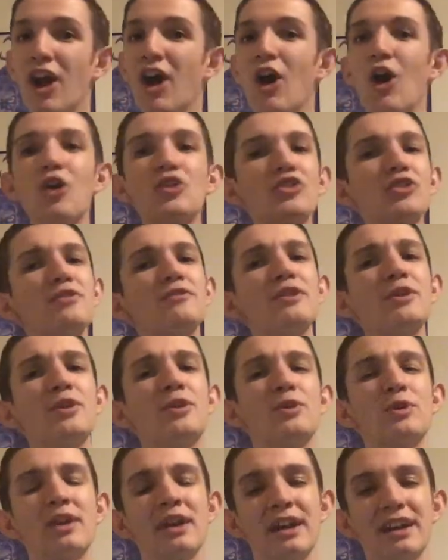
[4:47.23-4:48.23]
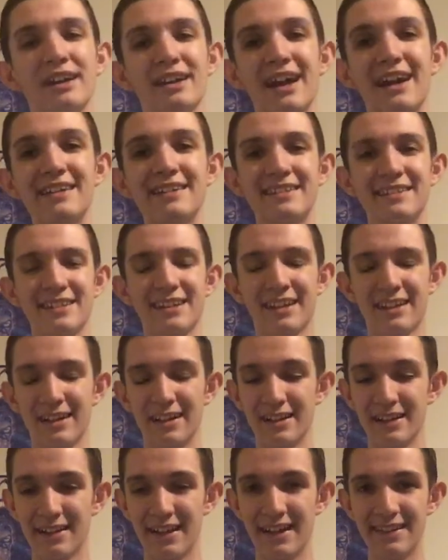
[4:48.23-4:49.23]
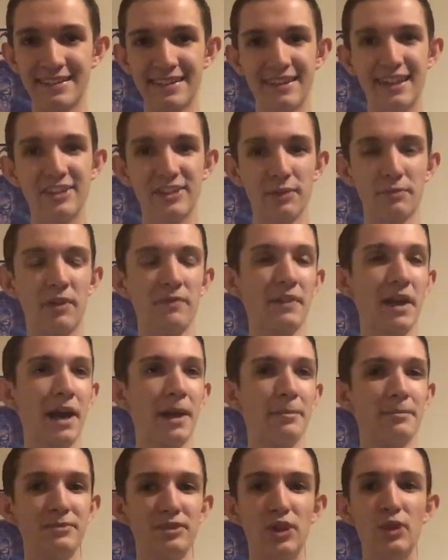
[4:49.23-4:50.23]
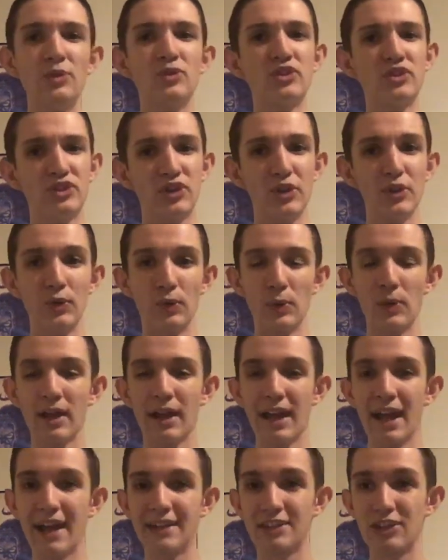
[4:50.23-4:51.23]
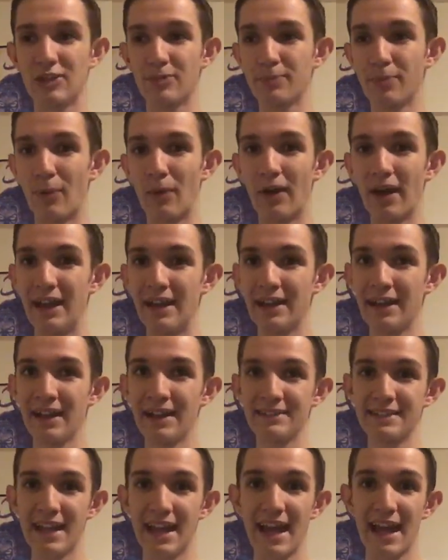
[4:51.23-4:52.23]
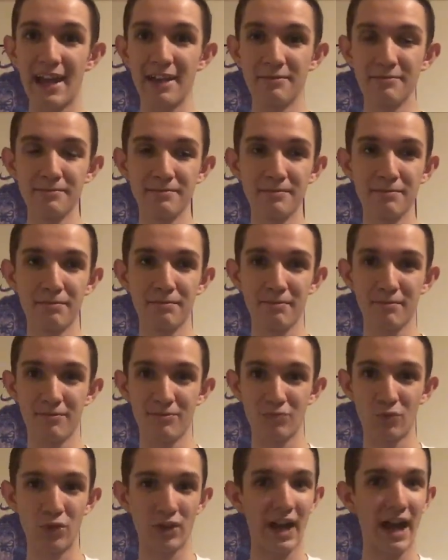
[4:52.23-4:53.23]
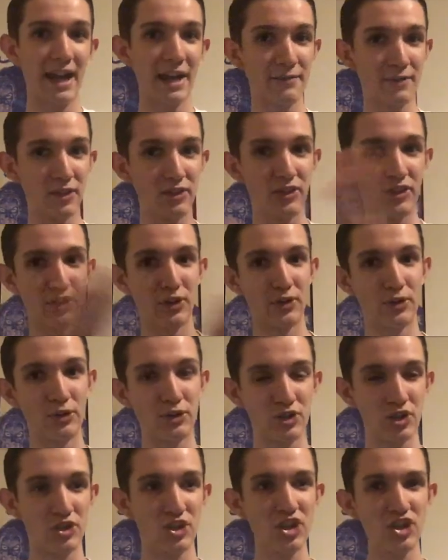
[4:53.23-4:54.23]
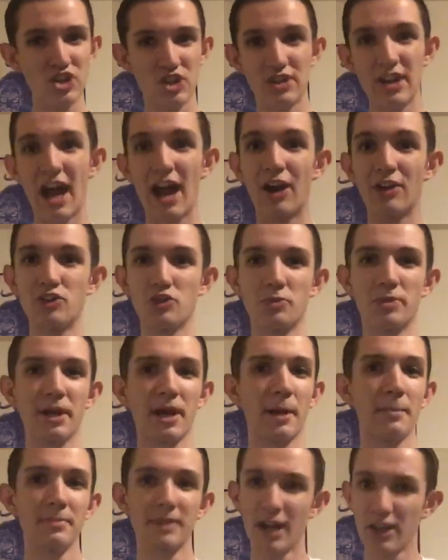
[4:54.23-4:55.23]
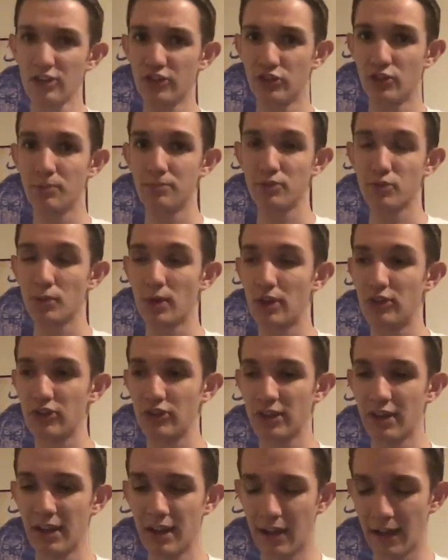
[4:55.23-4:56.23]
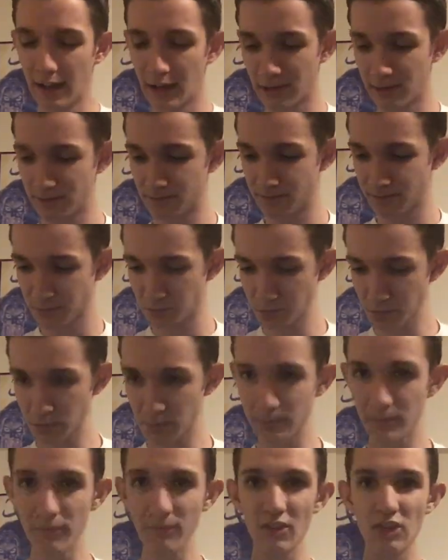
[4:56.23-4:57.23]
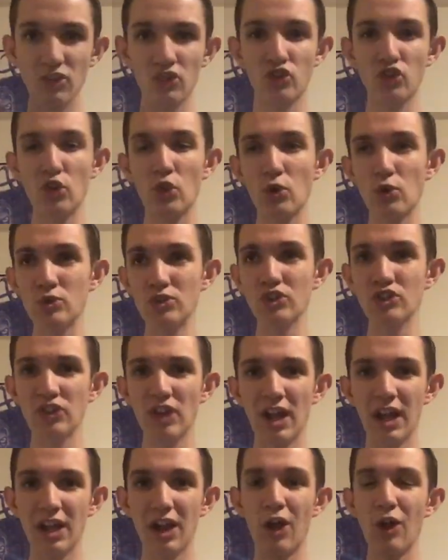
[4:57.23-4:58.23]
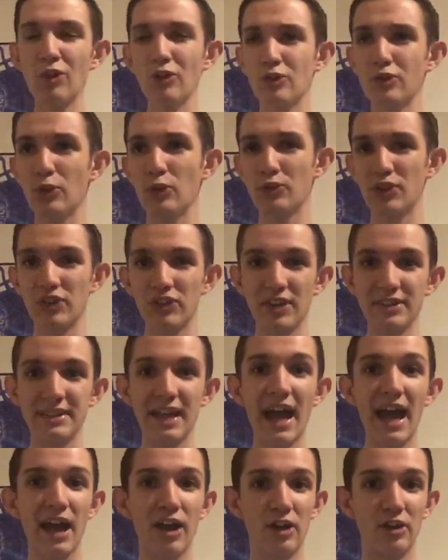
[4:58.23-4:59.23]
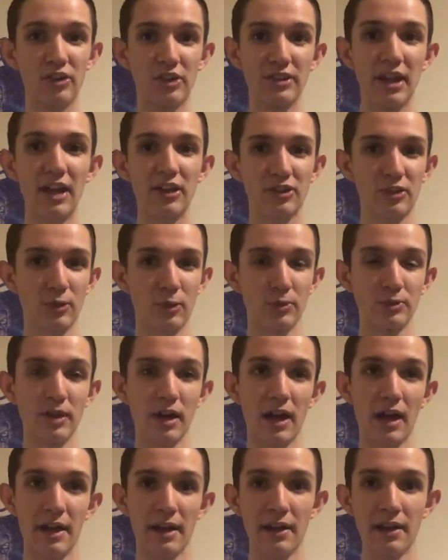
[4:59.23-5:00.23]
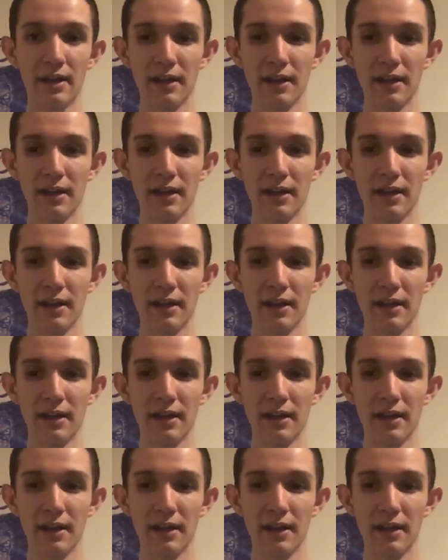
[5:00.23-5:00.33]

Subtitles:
Also the little custodies that we've come used to at this point that were kind of considered tradition now are just become custom to us. So just all those little things like that is a nice little nod.